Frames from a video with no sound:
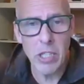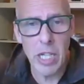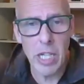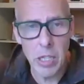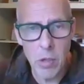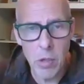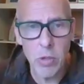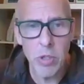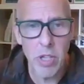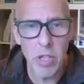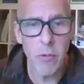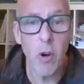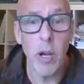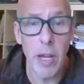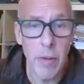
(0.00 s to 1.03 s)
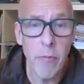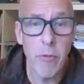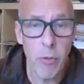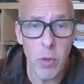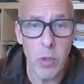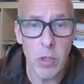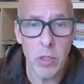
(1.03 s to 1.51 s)
They know that they've got
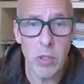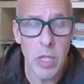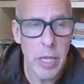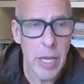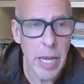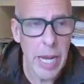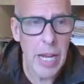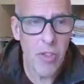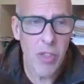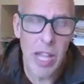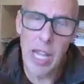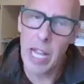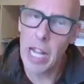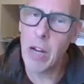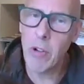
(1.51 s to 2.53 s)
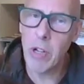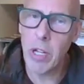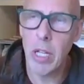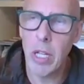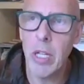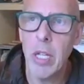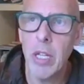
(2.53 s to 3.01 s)
influence in that
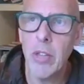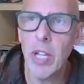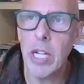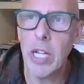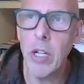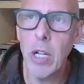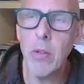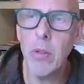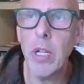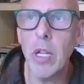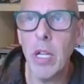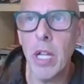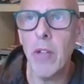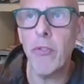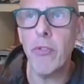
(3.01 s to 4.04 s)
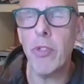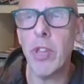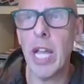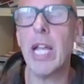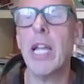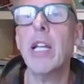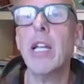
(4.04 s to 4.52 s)
area. They know that if
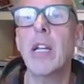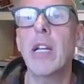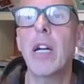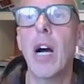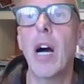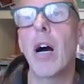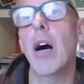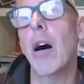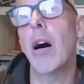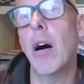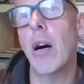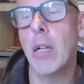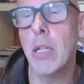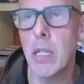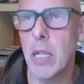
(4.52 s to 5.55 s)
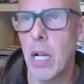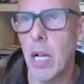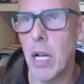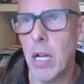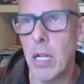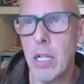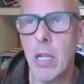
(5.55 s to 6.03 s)
they are
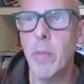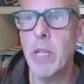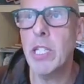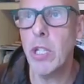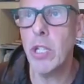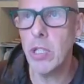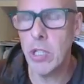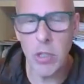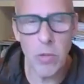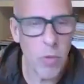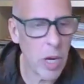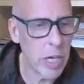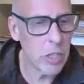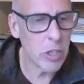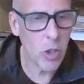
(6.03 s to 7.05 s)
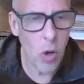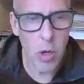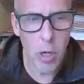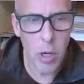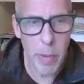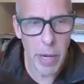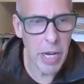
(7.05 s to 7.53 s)
commissioned to write a
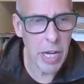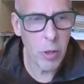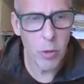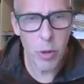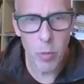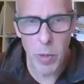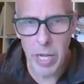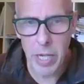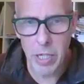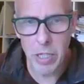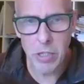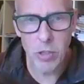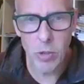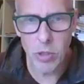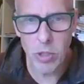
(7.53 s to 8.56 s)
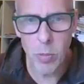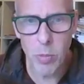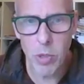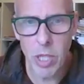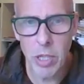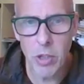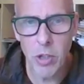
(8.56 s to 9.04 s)
song about health awareness or
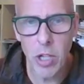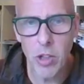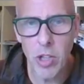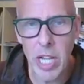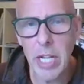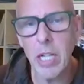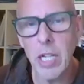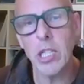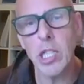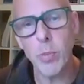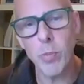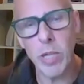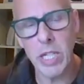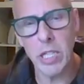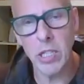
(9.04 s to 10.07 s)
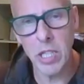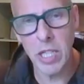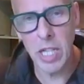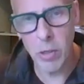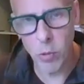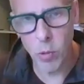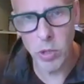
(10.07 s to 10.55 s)
something, that they're going to spread it to
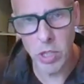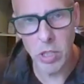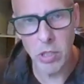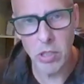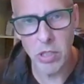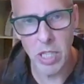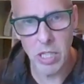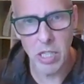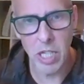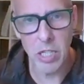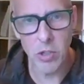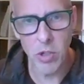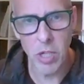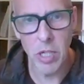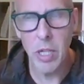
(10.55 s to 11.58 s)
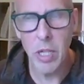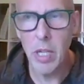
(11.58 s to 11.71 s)
their audience, etc.